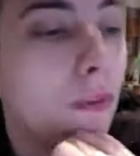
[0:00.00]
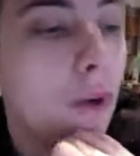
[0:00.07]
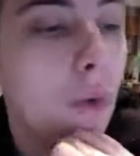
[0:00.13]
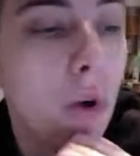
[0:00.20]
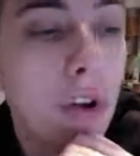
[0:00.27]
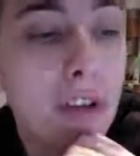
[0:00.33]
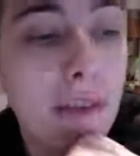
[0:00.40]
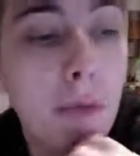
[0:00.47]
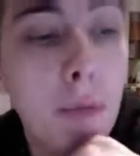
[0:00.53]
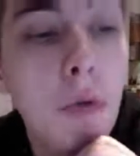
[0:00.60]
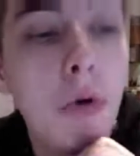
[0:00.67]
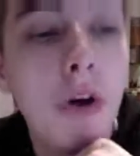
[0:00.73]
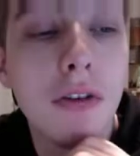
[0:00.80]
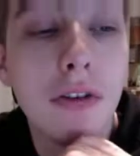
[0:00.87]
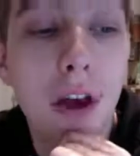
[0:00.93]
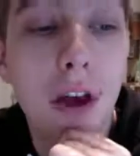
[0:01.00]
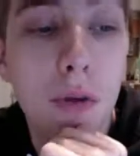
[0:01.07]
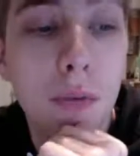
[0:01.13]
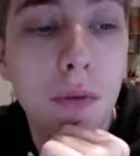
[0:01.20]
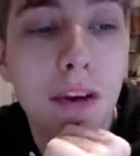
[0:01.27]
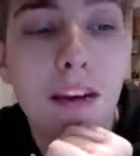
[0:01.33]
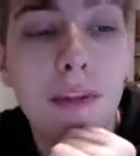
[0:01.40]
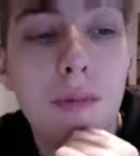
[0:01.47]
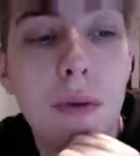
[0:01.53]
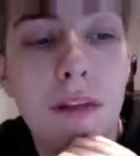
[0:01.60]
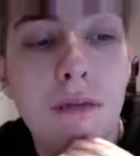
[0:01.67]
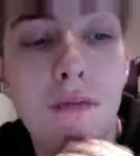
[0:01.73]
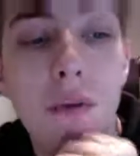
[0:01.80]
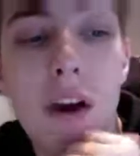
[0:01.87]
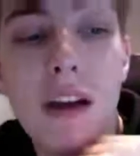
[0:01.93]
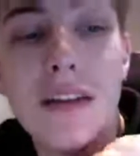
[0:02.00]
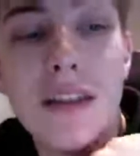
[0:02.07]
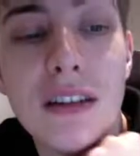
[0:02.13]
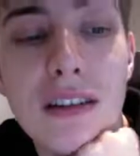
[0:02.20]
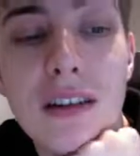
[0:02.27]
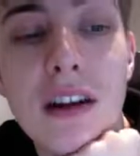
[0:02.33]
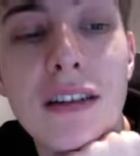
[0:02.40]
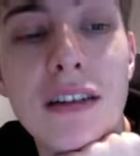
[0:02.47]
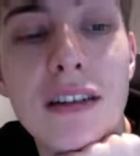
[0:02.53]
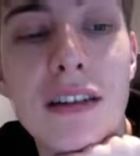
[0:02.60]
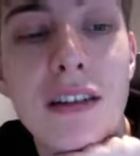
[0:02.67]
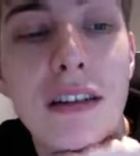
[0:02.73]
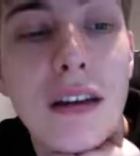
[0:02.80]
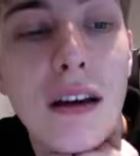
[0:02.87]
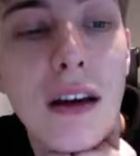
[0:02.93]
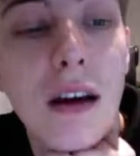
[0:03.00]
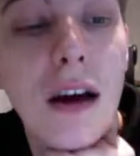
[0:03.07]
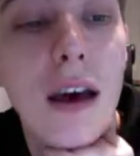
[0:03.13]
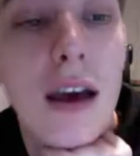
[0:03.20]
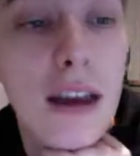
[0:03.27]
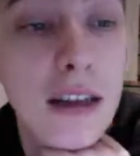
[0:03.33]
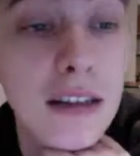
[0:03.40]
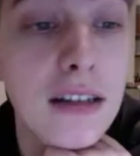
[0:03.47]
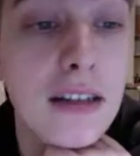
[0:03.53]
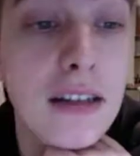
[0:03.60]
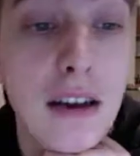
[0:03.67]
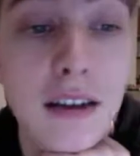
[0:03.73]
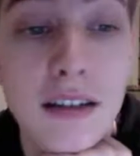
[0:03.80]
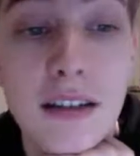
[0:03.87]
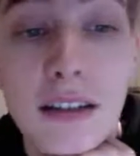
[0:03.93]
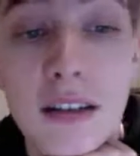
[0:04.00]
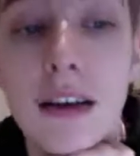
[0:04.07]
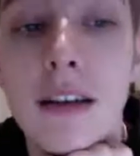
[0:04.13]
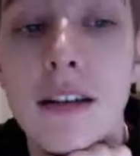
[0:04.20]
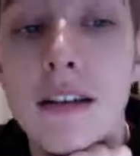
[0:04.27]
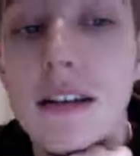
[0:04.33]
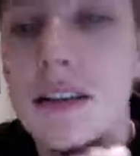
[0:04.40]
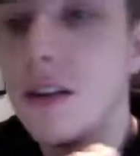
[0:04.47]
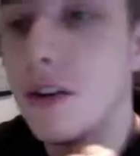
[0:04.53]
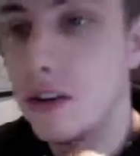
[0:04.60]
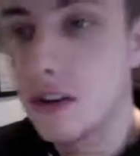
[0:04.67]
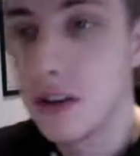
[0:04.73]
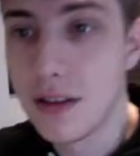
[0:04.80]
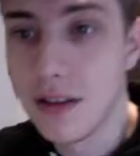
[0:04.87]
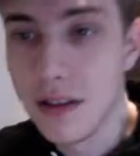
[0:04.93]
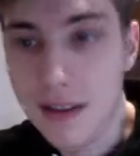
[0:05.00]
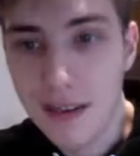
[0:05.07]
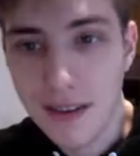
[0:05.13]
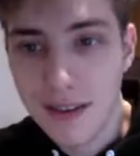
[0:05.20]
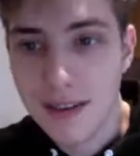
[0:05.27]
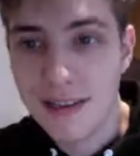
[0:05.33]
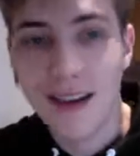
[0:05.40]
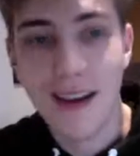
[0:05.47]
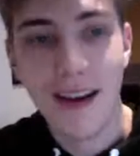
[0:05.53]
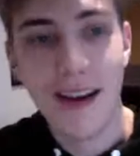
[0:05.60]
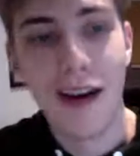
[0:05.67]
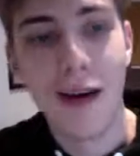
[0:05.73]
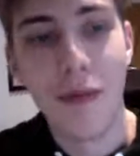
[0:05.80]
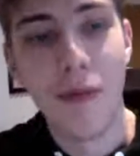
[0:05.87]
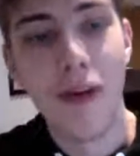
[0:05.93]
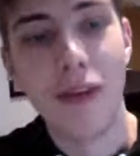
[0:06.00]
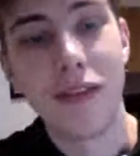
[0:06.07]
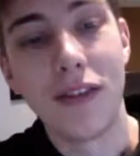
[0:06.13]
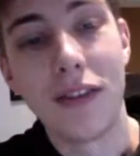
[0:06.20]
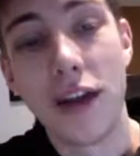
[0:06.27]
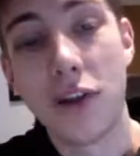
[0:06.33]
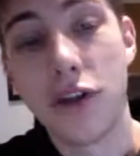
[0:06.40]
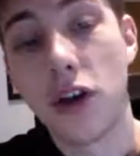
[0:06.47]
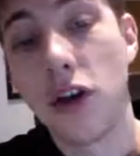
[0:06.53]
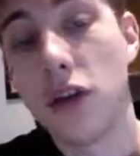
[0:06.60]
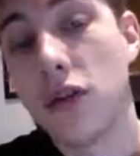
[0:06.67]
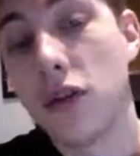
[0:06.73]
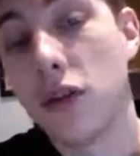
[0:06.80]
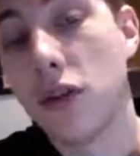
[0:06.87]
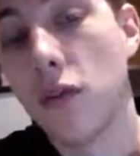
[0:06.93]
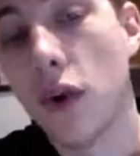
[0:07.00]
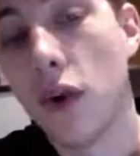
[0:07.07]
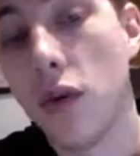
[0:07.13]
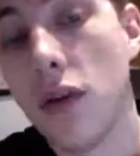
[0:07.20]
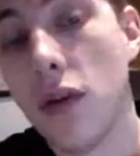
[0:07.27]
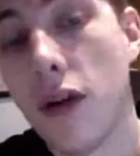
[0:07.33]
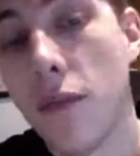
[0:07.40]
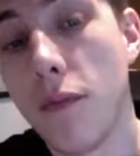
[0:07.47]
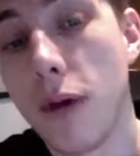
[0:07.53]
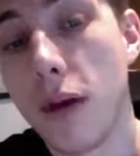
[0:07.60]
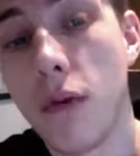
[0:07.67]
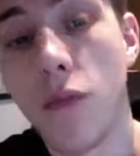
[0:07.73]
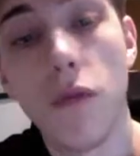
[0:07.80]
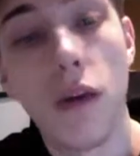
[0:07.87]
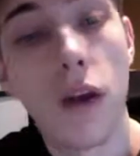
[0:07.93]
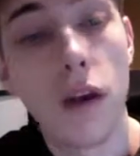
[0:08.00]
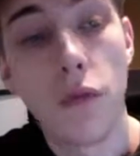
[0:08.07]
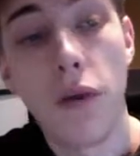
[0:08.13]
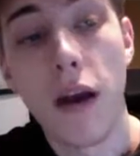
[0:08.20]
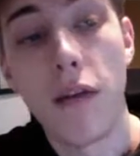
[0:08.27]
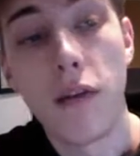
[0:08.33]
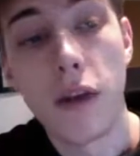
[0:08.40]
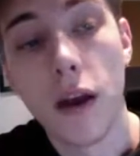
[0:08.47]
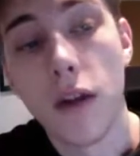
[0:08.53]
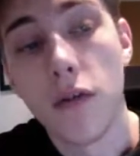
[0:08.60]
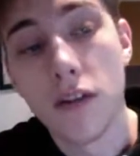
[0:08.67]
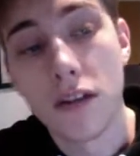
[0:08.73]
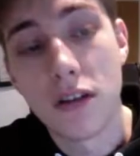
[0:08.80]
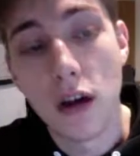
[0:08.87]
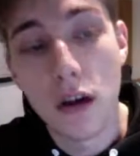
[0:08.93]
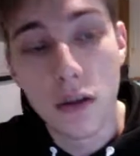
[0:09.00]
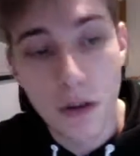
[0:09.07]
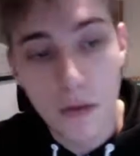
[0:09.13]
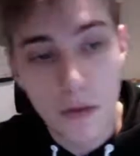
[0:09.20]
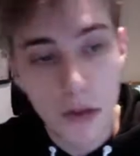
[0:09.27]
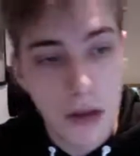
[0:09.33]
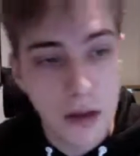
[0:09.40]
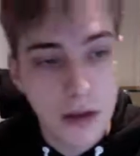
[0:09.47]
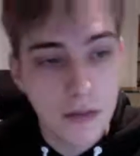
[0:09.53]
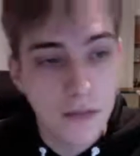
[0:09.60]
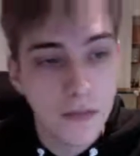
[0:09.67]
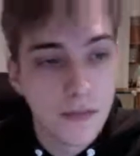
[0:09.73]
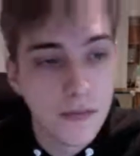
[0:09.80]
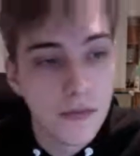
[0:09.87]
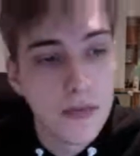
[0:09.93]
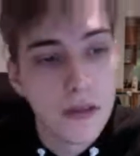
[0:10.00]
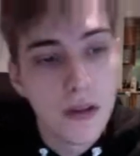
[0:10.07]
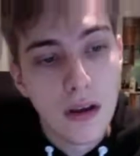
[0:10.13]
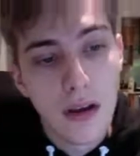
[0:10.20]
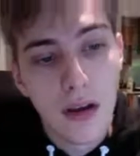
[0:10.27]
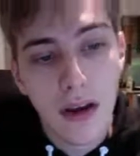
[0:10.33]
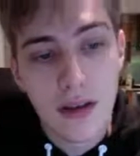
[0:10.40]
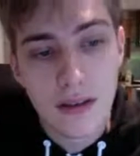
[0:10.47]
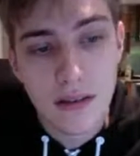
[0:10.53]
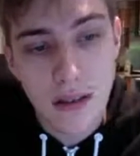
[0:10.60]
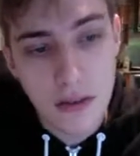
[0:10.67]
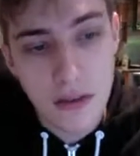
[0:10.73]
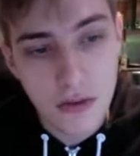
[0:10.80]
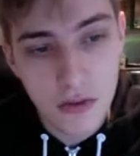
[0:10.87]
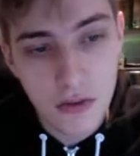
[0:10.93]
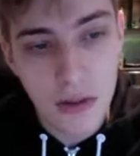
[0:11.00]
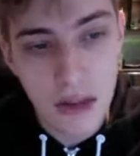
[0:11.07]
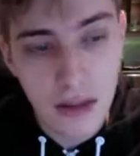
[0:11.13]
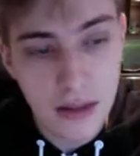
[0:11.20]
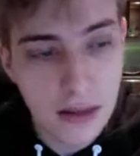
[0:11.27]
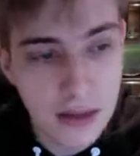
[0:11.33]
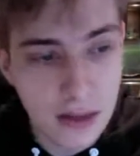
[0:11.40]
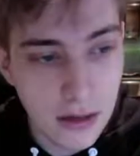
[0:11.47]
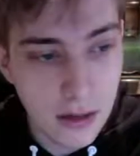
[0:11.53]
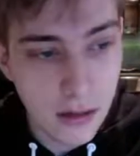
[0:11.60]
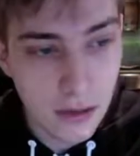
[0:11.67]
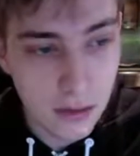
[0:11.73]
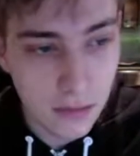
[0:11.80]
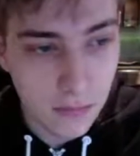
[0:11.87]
Whilst Liverpool home kit has been red since 1896, gosh, their shirts on the road have been an array of colour and styles over the years, as the history of the kit details.